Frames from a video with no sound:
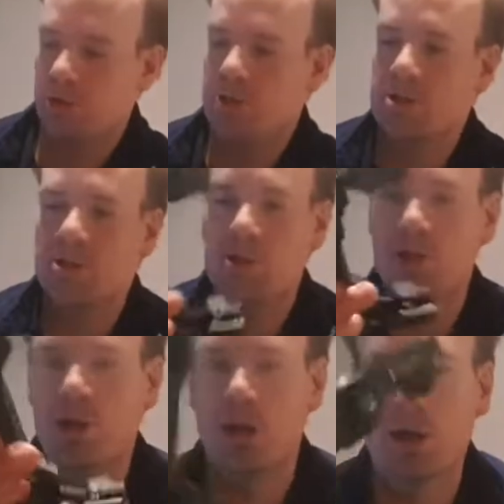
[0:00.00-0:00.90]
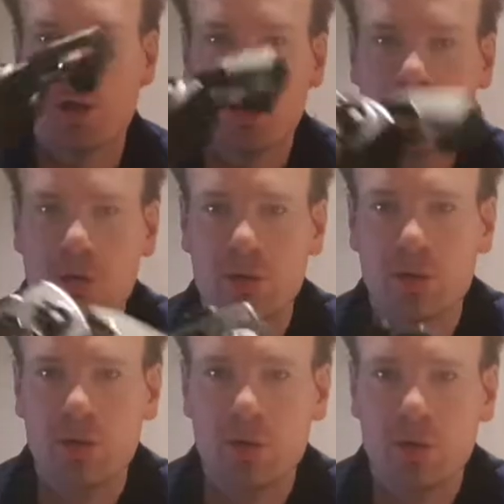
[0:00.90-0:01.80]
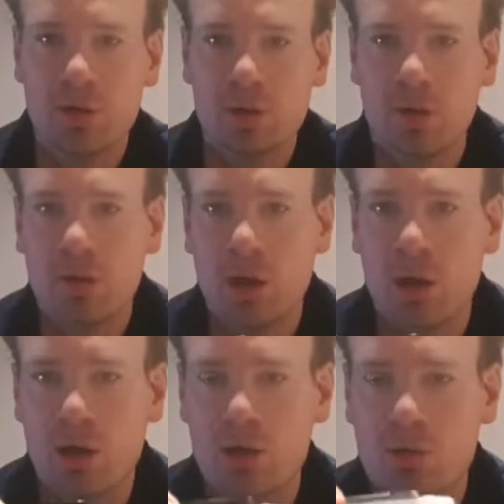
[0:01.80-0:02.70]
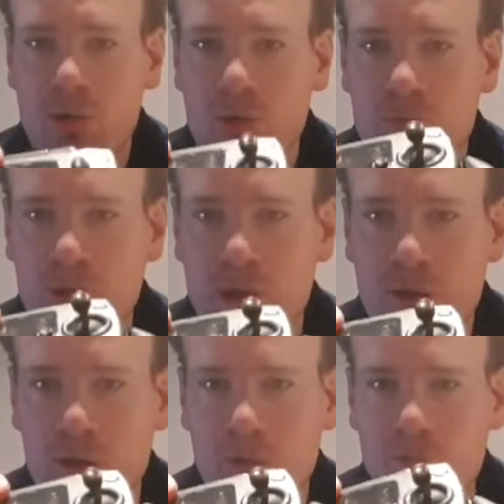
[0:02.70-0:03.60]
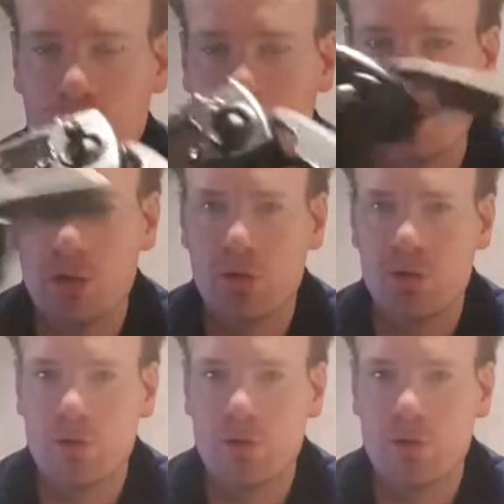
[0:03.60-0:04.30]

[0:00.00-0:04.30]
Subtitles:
This is the stick, and it's all complete in one set.